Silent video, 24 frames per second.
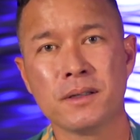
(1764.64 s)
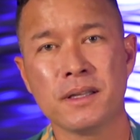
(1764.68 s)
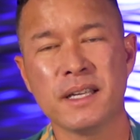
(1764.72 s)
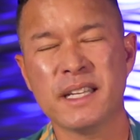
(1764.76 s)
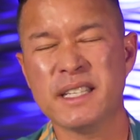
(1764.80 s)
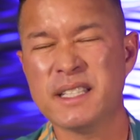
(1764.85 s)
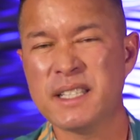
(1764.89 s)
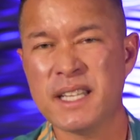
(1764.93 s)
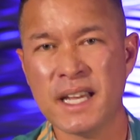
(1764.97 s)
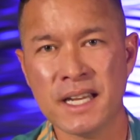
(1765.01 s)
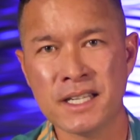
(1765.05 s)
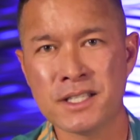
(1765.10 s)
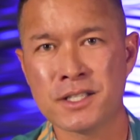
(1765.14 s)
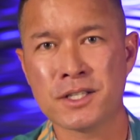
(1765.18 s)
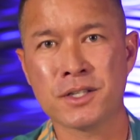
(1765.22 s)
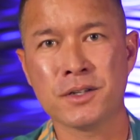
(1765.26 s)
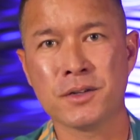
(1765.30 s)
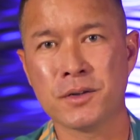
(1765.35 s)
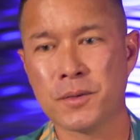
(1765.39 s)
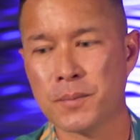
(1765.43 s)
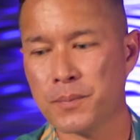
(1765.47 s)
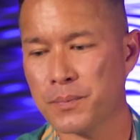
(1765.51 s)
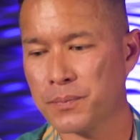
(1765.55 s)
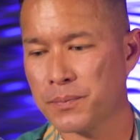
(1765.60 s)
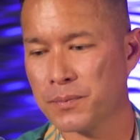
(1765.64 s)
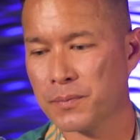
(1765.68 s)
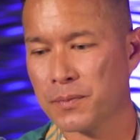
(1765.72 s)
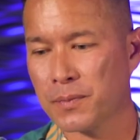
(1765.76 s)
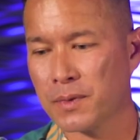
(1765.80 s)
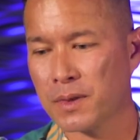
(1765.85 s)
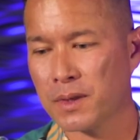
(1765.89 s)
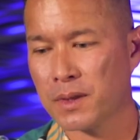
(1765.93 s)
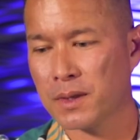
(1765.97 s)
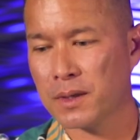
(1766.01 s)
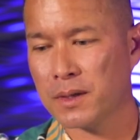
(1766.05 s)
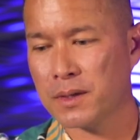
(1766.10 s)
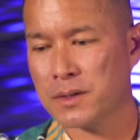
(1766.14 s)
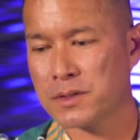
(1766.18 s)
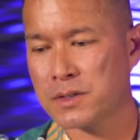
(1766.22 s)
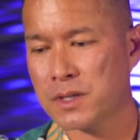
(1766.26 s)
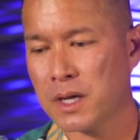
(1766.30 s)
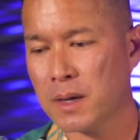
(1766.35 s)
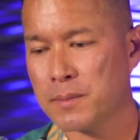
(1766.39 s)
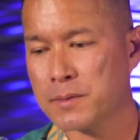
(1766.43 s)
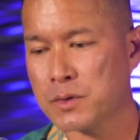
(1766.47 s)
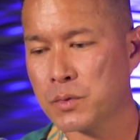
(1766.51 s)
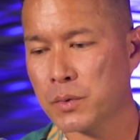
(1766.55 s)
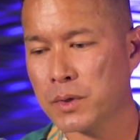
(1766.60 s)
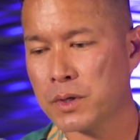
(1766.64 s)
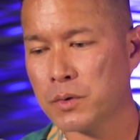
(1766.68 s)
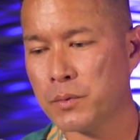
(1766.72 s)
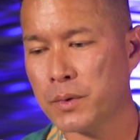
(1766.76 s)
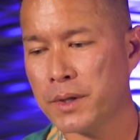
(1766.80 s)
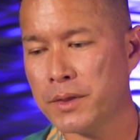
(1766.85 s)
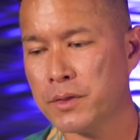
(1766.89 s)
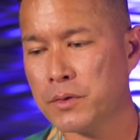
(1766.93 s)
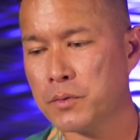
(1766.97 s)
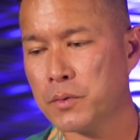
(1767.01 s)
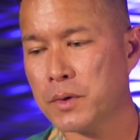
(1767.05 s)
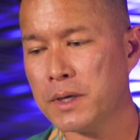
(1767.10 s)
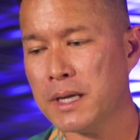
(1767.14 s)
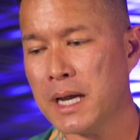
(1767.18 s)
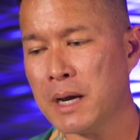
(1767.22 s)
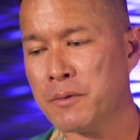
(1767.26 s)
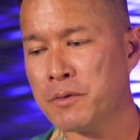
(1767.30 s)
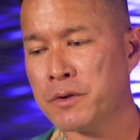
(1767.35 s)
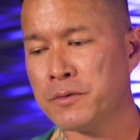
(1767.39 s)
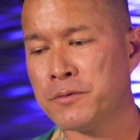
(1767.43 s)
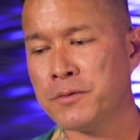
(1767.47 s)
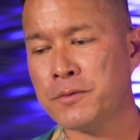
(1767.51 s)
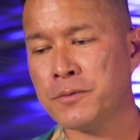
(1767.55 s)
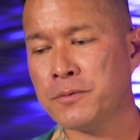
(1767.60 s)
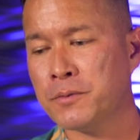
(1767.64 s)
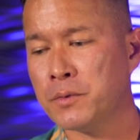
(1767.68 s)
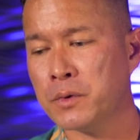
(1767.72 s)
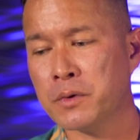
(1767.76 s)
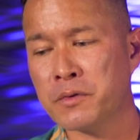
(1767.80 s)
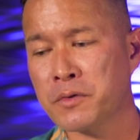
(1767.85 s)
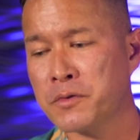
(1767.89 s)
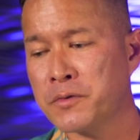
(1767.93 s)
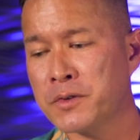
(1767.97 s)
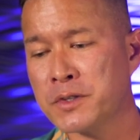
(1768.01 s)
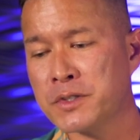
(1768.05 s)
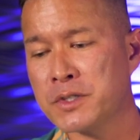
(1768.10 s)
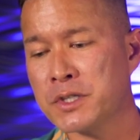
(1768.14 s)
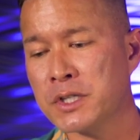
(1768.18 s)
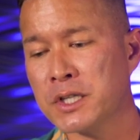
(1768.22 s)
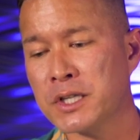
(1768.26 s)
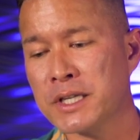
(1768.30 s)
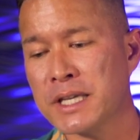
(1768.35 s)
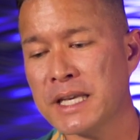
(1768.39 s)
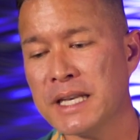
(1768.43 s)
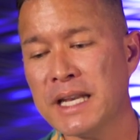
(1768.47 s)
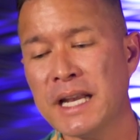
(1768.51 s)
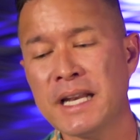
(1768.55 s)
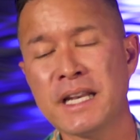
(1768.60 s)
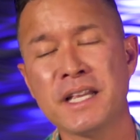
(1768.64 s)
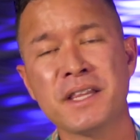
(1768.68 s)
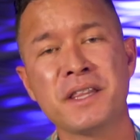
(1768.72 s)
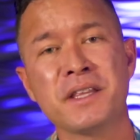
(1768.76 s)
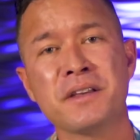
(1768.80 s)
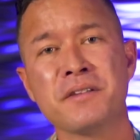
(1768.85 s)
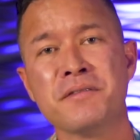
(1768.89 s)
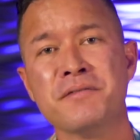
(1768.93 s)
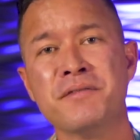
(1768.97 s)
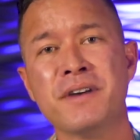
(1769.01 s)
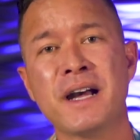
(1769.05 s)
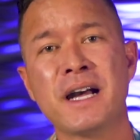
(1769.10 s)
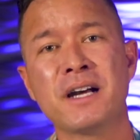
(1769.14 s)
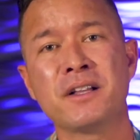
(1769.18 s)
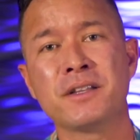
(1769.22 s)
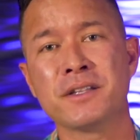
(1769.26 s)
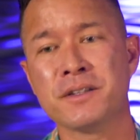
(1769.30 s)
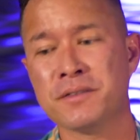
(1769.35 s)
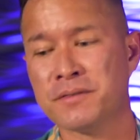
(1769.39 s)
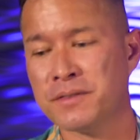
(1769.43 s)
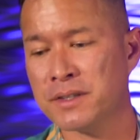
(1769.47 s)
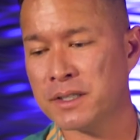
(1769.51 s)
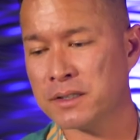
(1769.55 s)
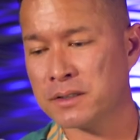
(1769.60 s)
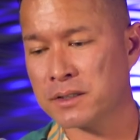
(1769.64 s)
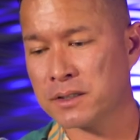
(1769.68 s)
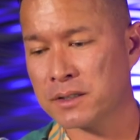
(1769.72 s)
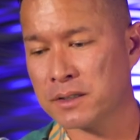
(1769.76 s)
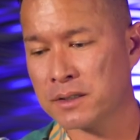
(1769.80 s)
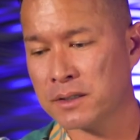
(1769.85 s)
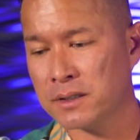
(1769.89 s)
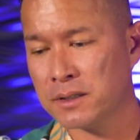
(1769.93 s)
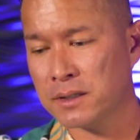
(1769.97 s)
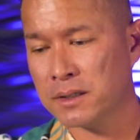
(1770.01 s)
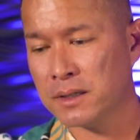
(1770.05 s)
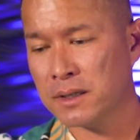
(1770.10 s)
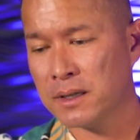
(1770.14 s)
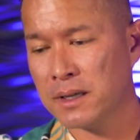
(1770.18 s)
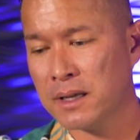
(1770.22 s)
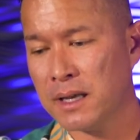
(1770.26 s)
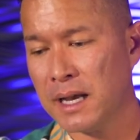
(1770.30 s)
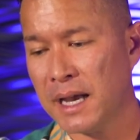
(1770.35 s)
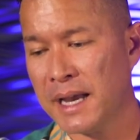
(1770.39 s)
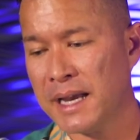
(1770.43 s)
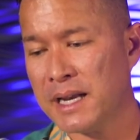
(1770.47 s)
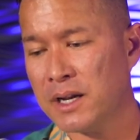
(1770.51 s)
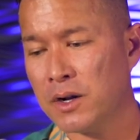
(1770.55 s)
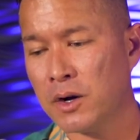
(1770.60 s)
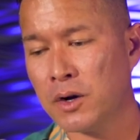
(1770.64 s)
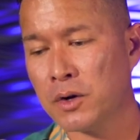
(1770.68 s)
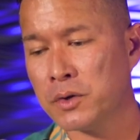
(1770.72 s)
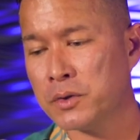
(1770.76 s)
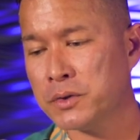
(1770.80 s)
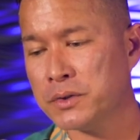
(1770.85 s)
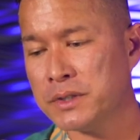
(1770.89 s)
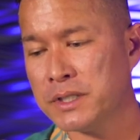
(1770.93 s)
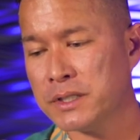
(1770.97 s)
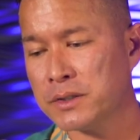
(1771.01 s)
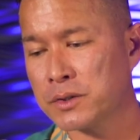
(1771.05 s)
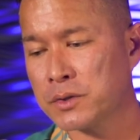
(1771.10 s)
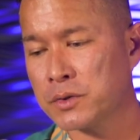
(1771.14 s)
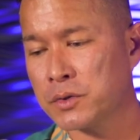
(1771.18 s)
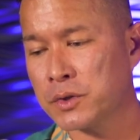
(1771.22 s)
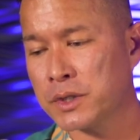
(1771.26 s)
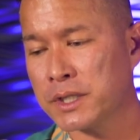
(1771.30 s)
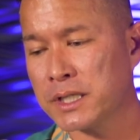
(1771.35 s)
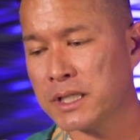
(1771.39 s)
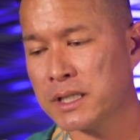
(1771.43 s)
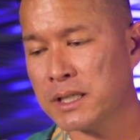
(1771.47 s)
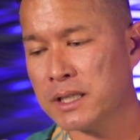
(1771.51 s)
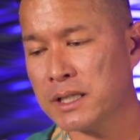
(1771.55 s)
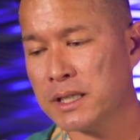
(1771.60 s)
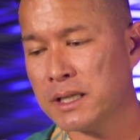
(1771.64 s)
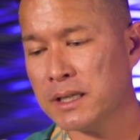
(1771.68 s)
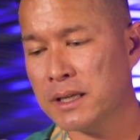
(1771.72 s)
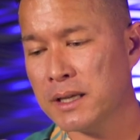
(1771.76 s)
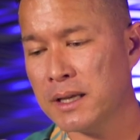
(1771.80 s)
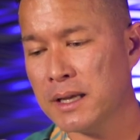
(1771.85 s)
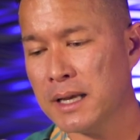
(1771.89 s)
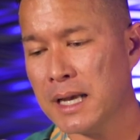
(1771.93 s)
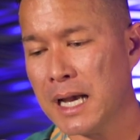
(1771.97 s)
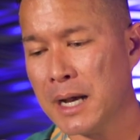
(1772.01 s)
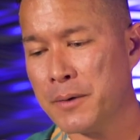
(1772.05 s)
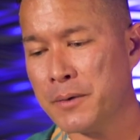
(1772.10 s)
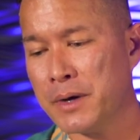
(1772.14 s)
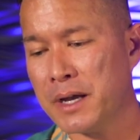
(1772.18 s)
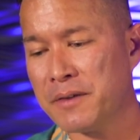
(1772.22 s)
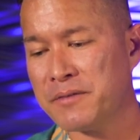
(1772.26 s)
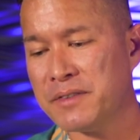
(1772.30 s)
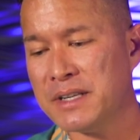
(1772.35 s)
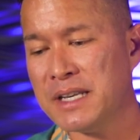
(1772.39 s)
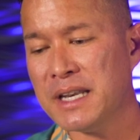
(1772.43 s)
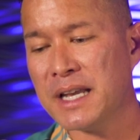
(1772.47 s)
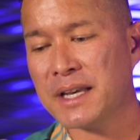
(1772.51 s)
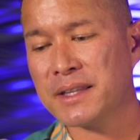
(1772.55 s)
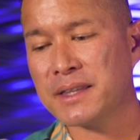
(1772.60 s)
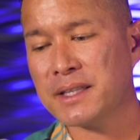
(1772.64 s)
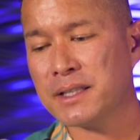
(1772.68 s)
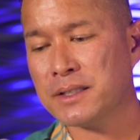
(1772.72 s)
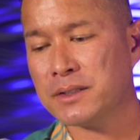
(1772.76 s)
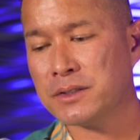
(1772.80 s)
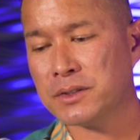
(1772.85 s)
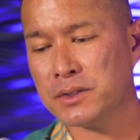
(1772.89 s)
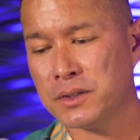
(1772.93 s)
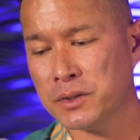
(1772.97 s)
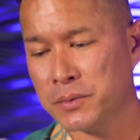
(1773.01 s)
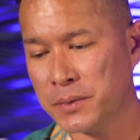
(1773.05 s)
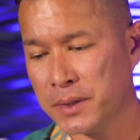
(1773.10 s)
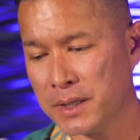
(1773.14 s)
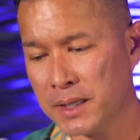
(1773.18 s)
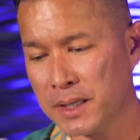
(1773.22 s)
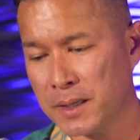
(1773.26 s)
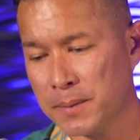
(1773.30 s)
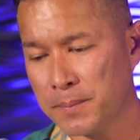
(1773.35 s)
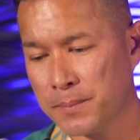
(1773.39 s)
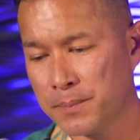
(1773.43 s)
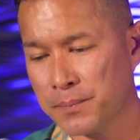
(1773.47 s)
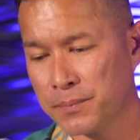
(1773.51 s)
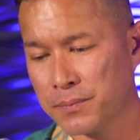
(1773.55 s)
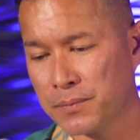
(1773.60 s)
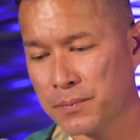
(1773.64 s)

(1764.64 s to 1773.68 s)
Intentional. Psalms 101:3, I will refuse to look at anything vile and vulgar. I hate all who deal crookedly. I will have nothing to do with them.